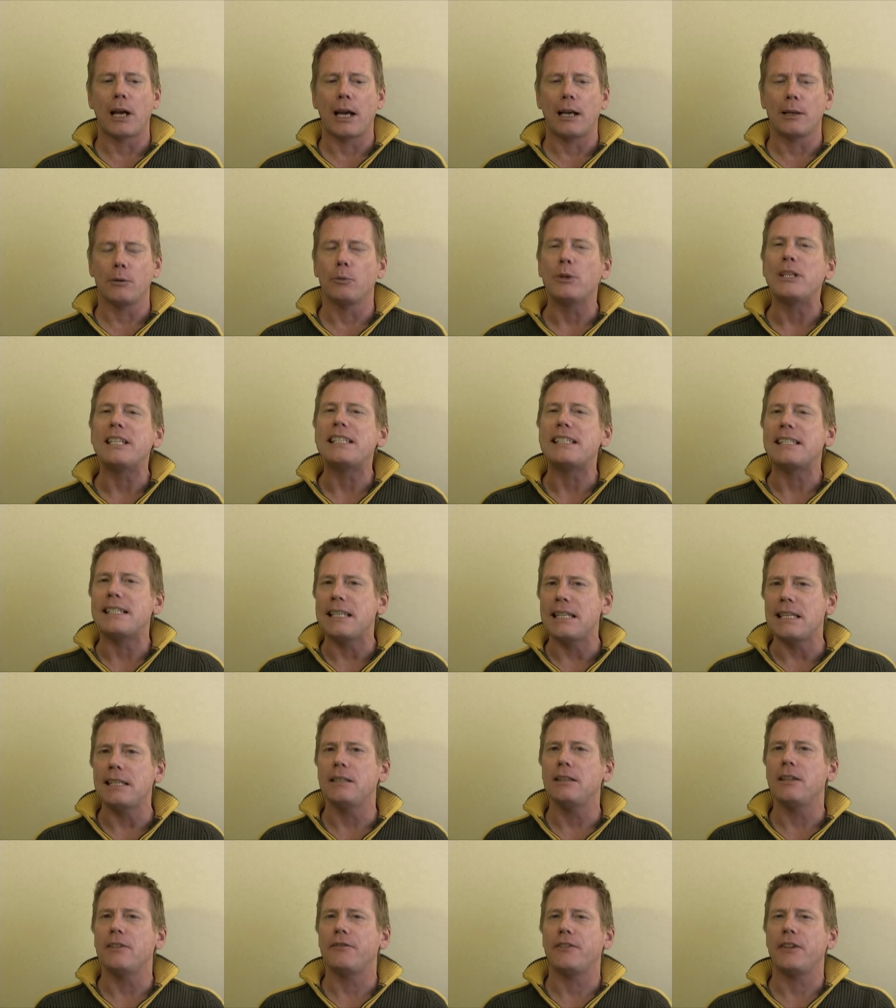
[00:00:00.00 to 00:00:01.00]
We
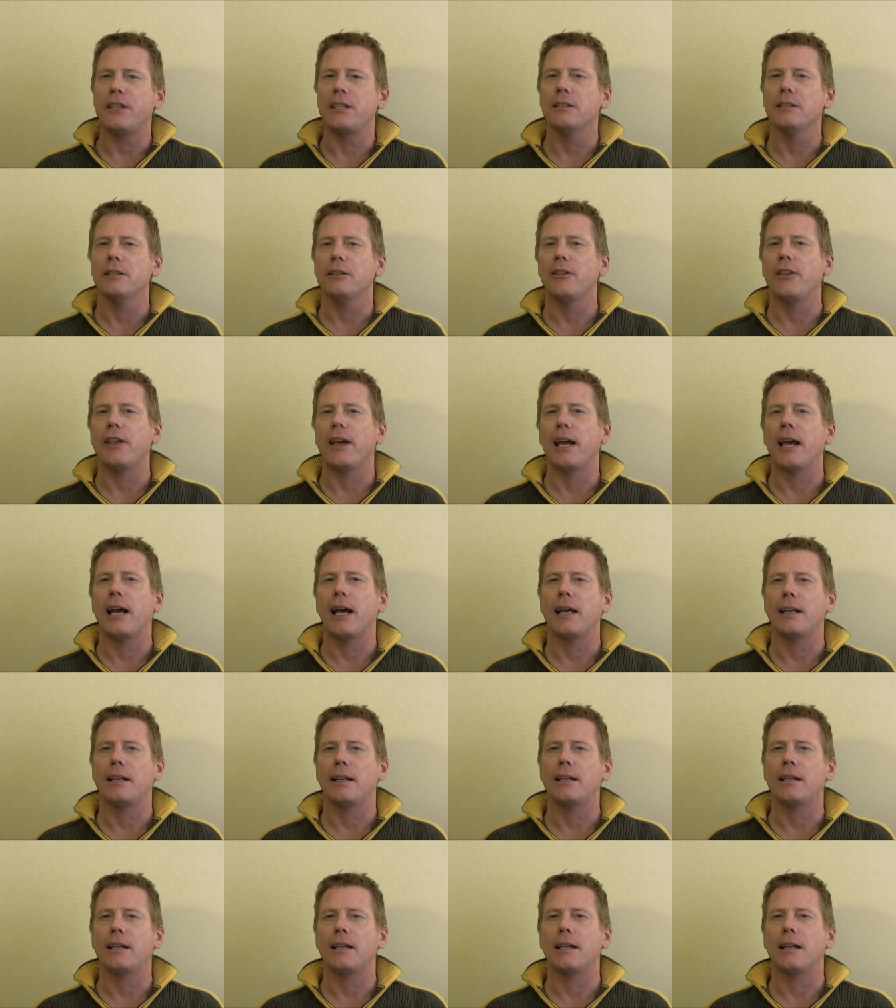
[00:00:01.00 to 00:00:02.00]
see in the field
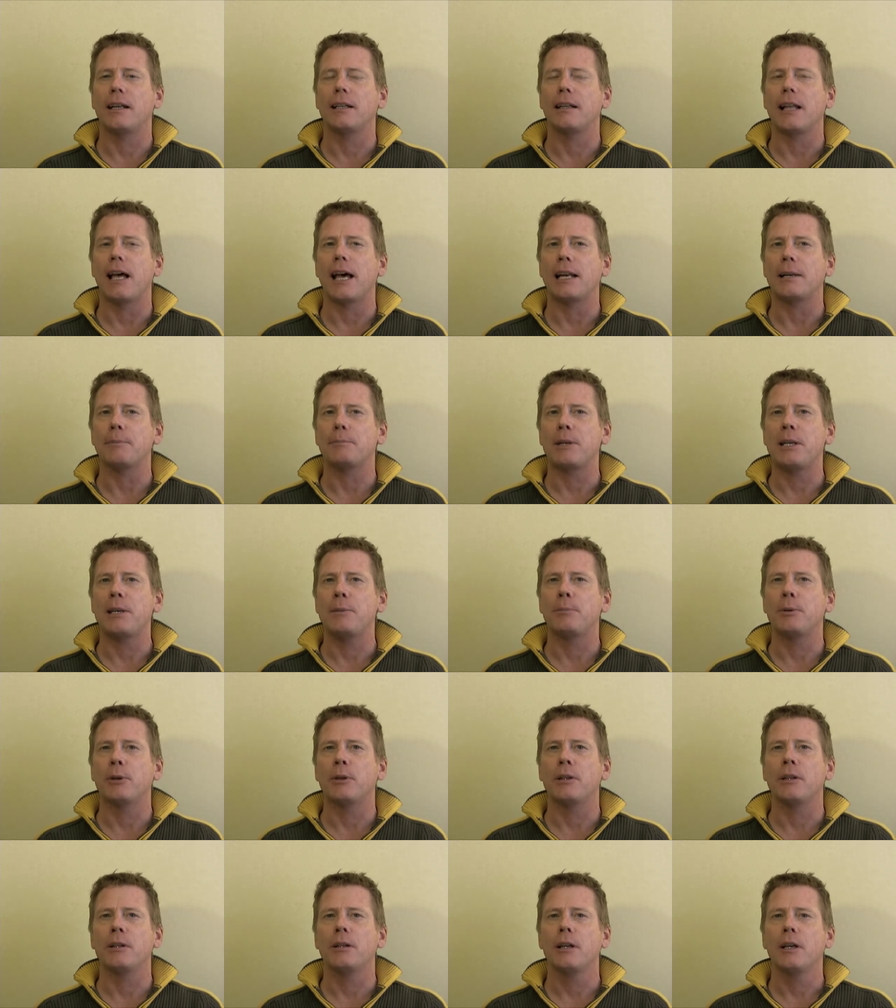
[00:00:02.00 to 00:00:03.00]
that a lot of
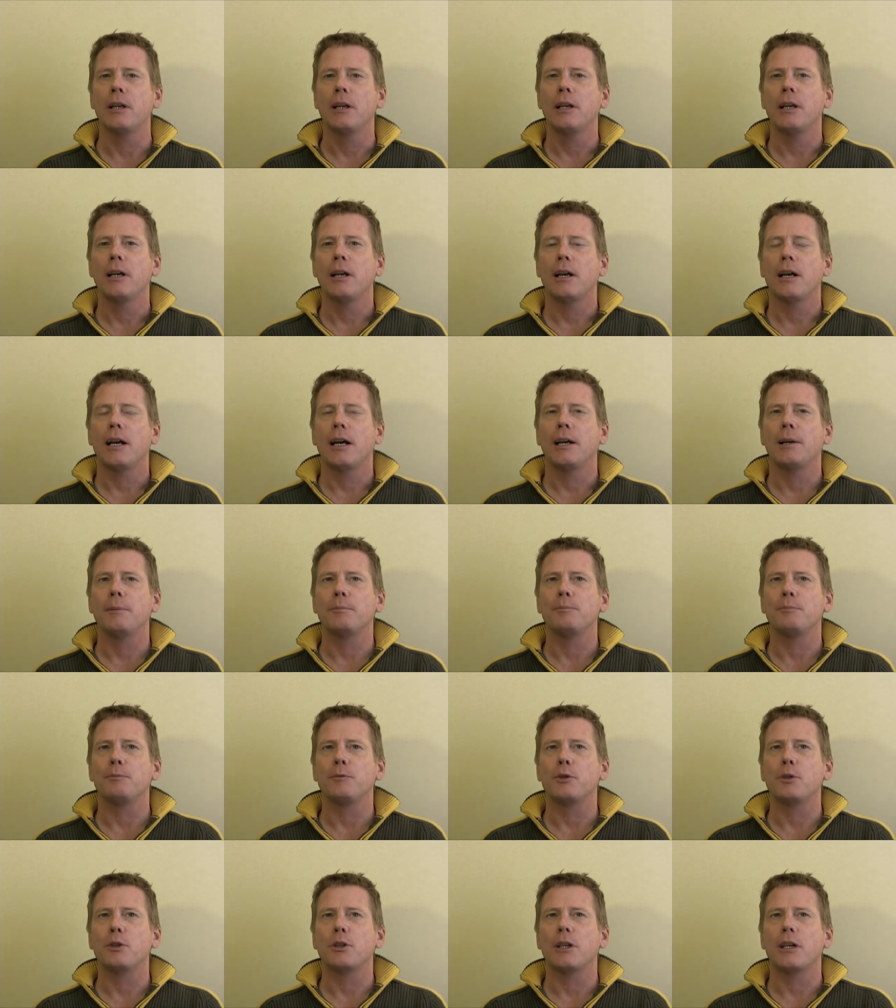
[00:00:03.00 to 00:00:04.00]
people
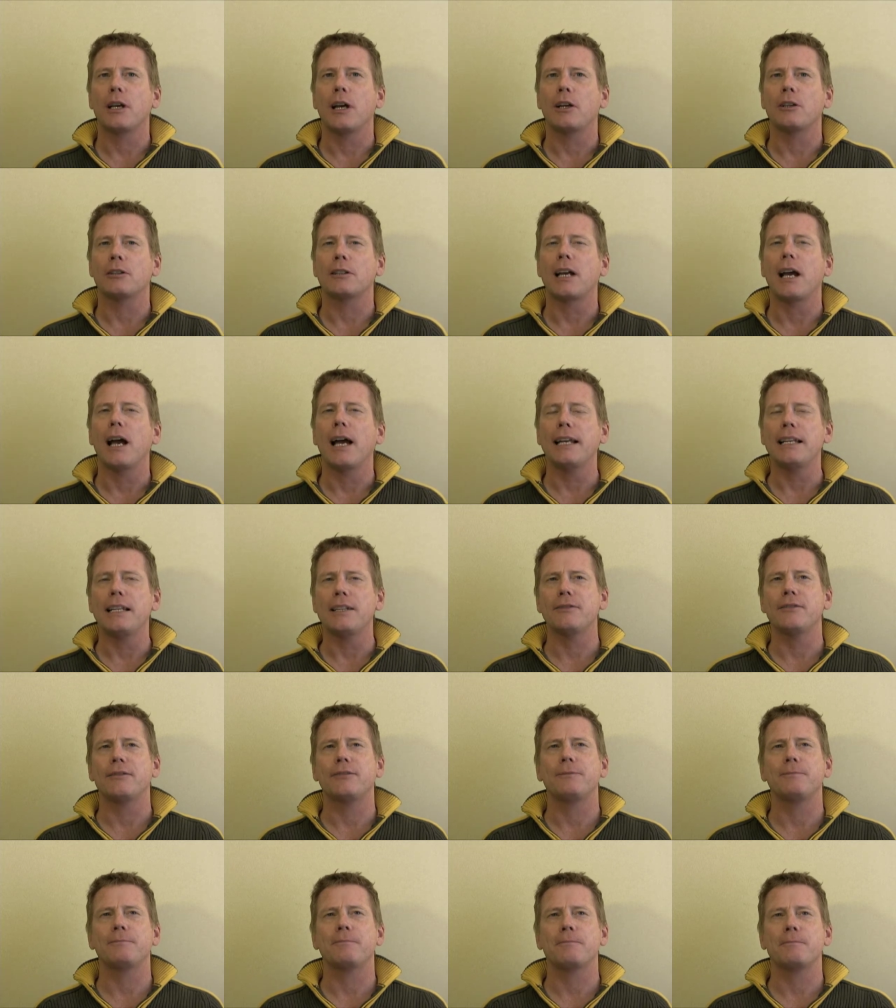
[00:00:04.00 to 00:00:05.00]
are kind
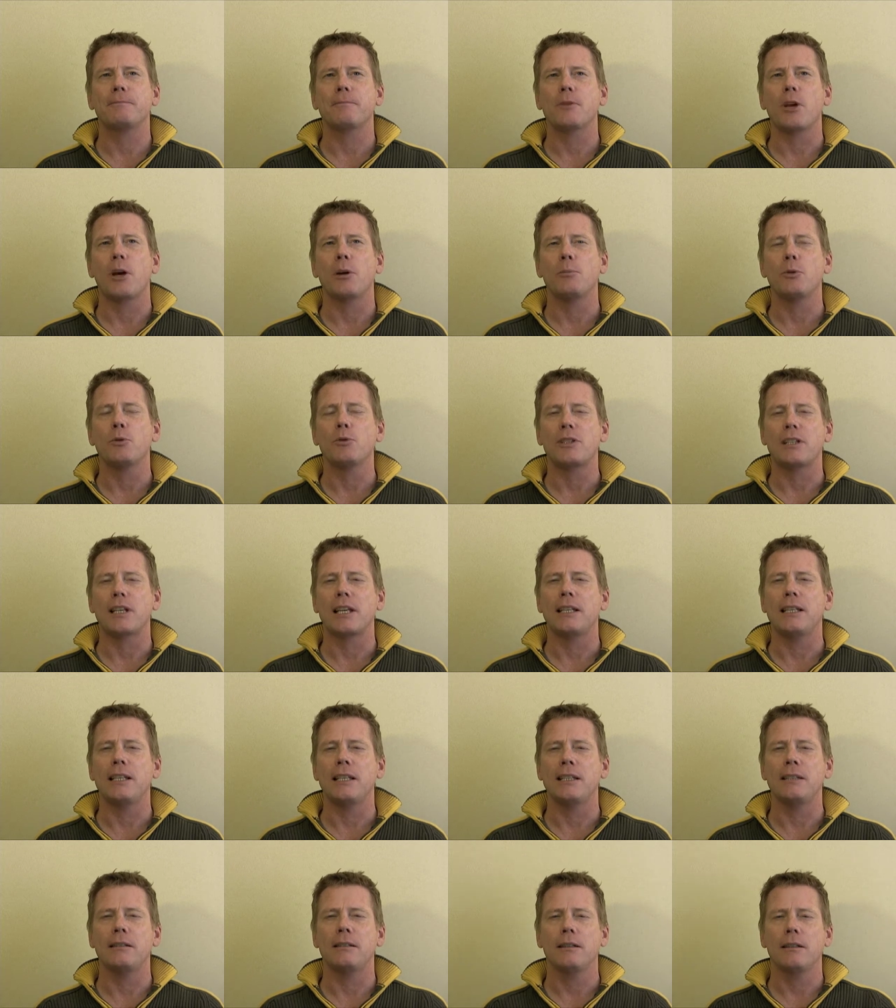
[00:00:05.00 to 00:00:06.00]
of almost
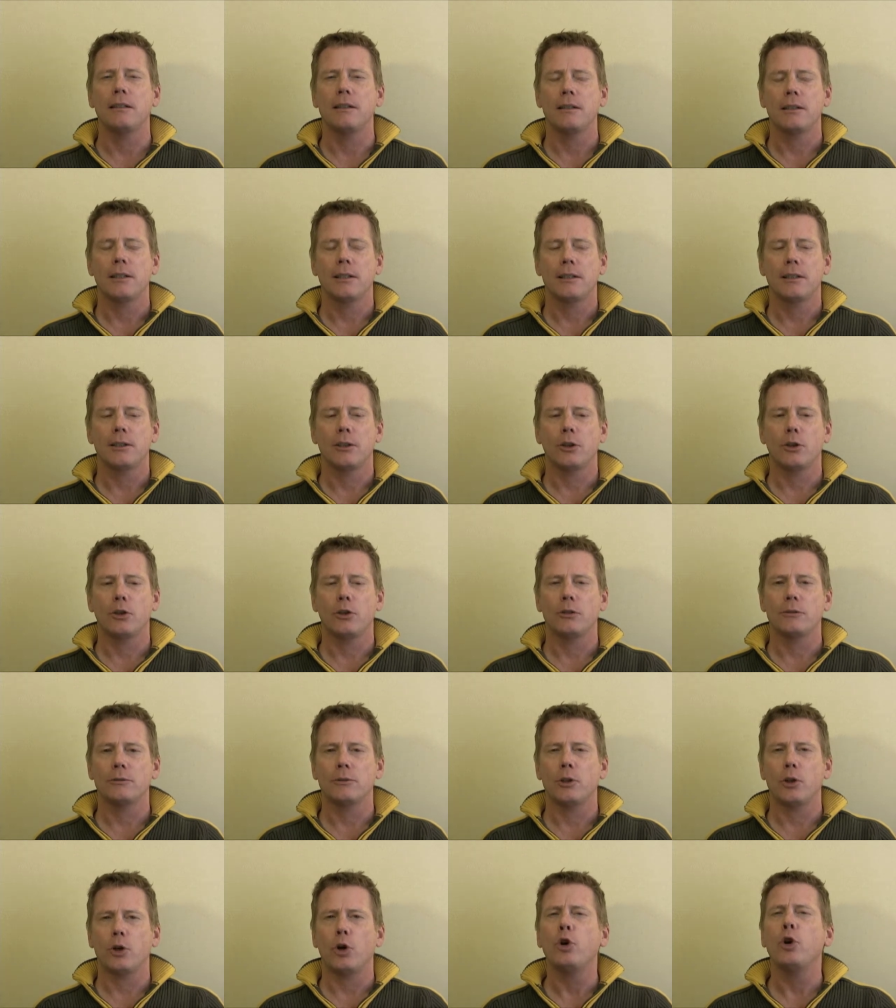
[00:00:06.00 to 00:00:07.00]
getting
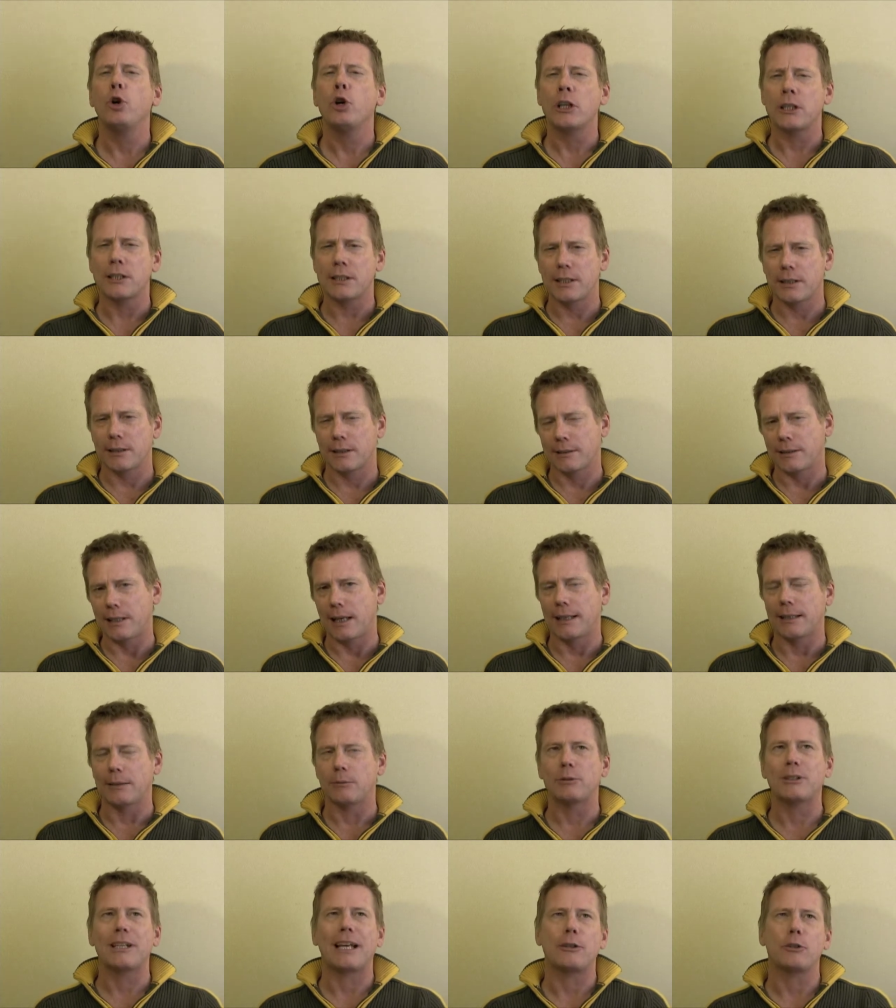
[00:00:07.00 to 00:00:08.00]
hooked,
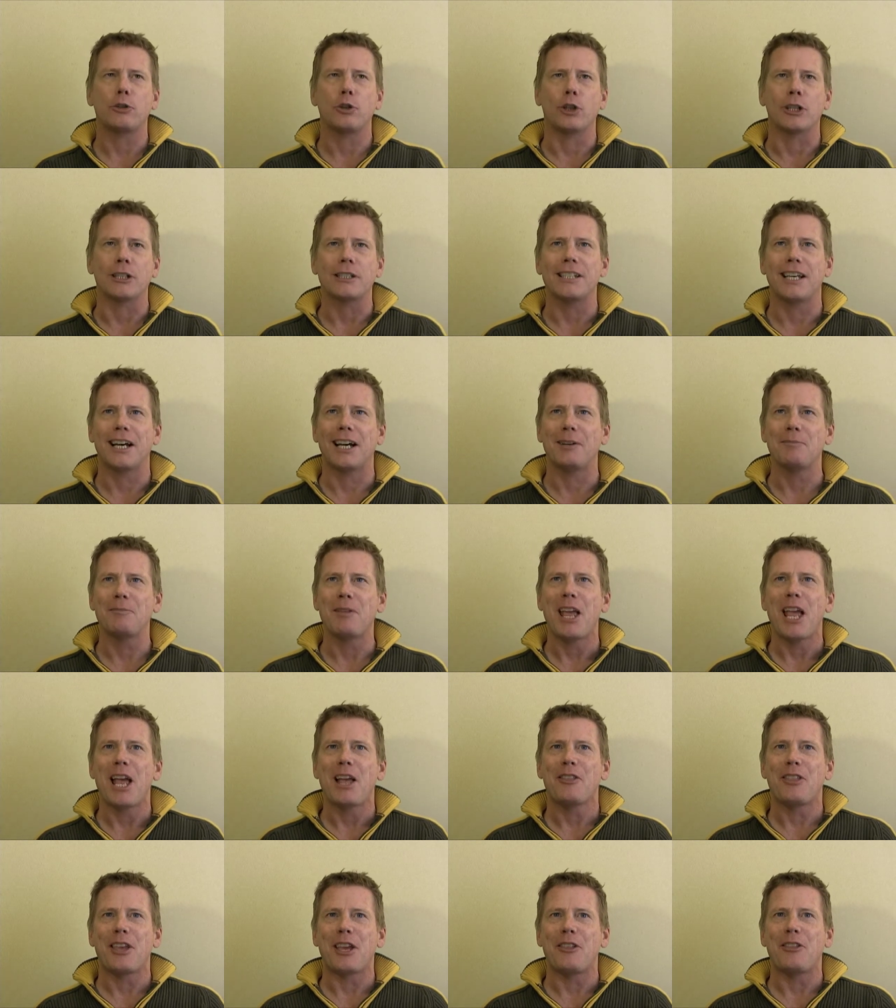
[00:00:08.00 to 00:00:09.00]
well, not hooked,
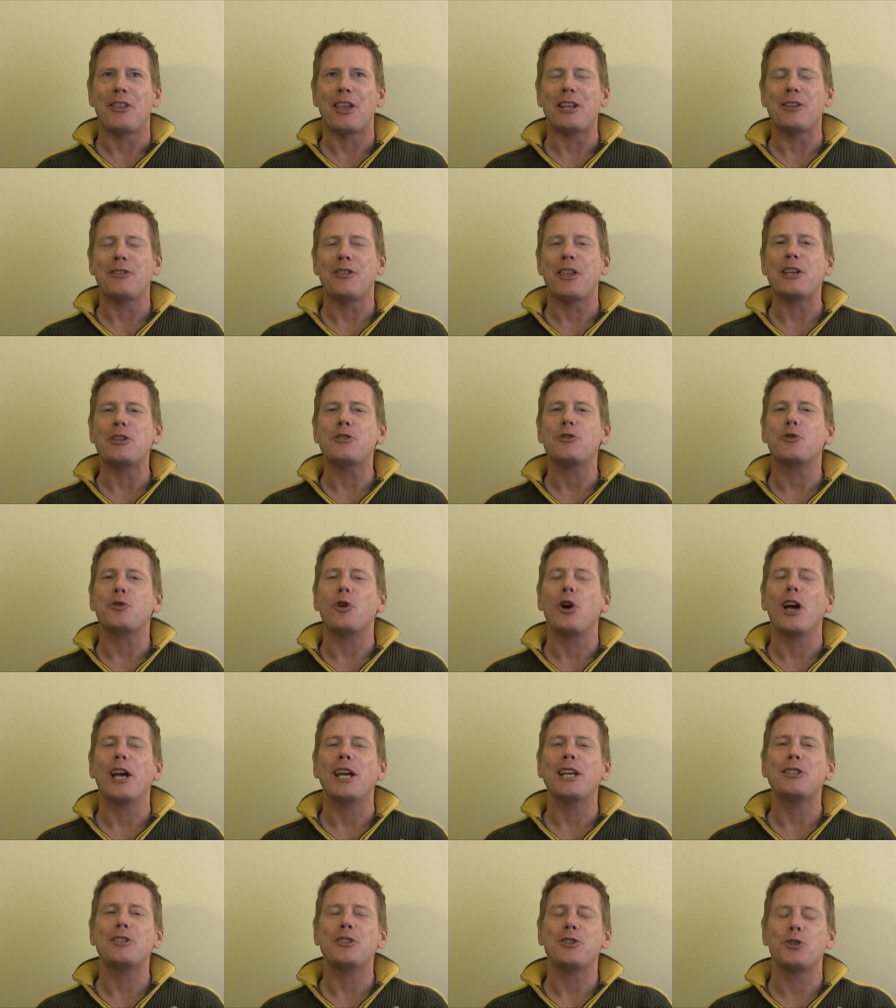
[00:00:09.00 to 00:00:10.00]
they
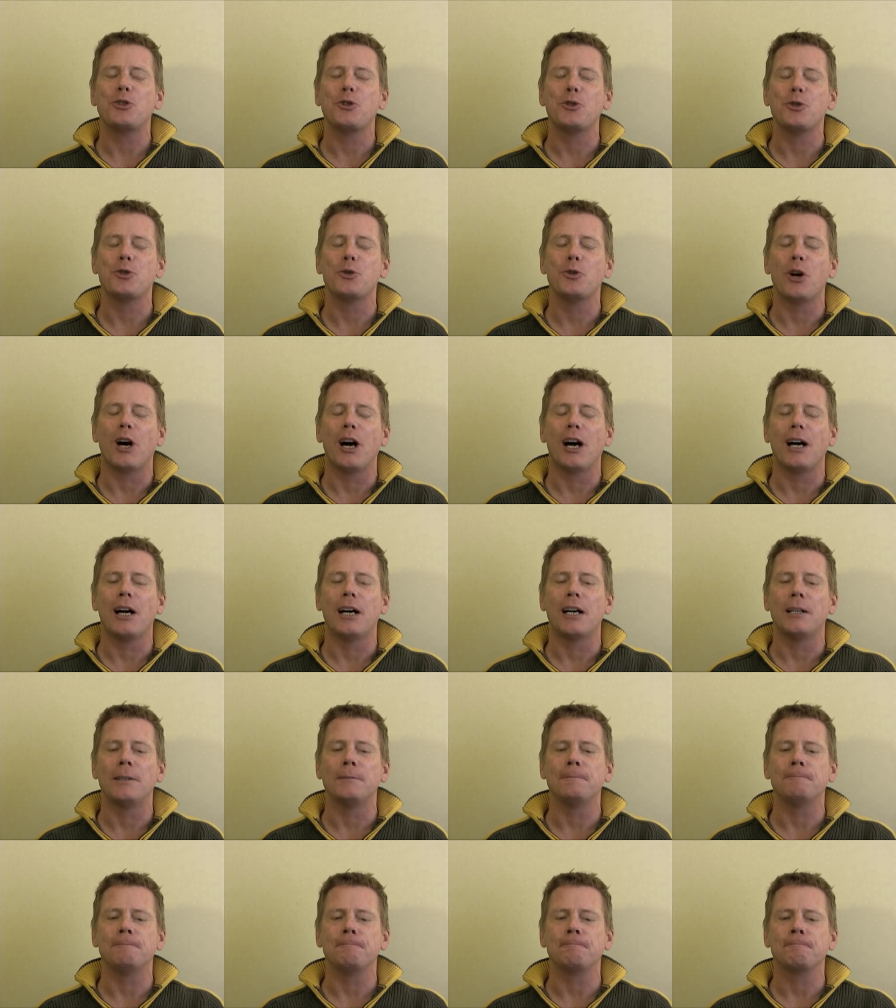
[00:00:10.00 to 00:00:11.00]
try
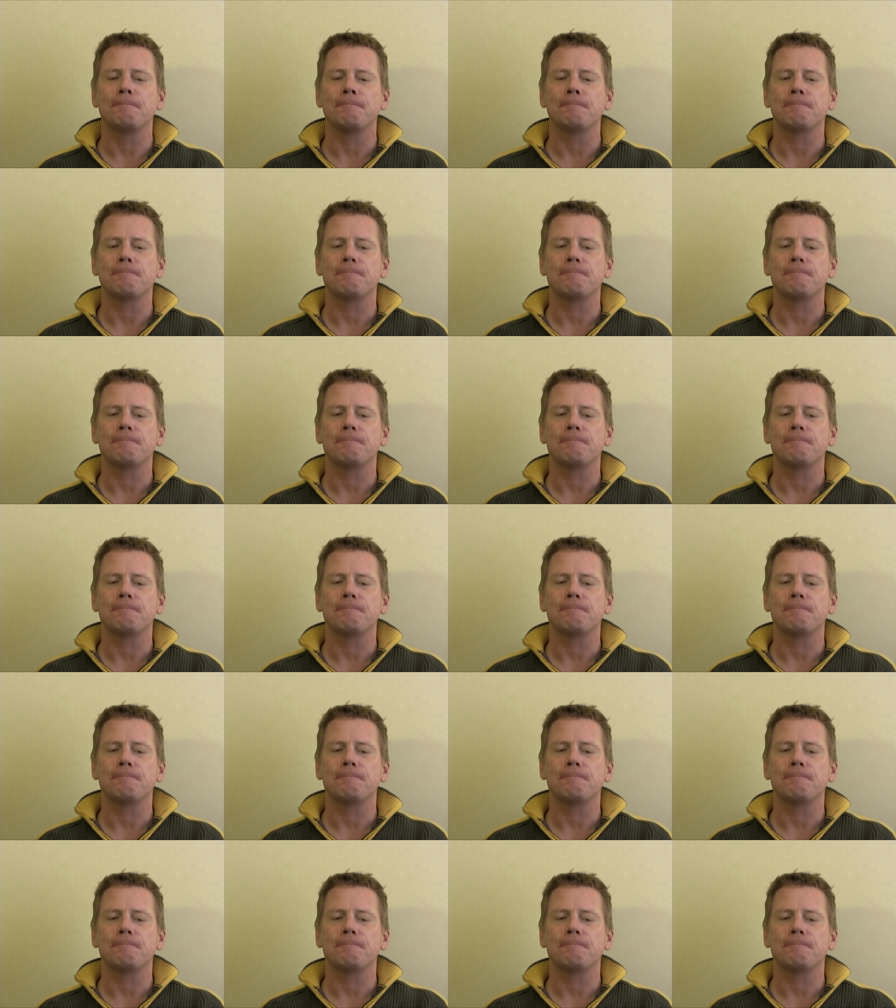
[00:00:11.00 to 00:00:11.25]
to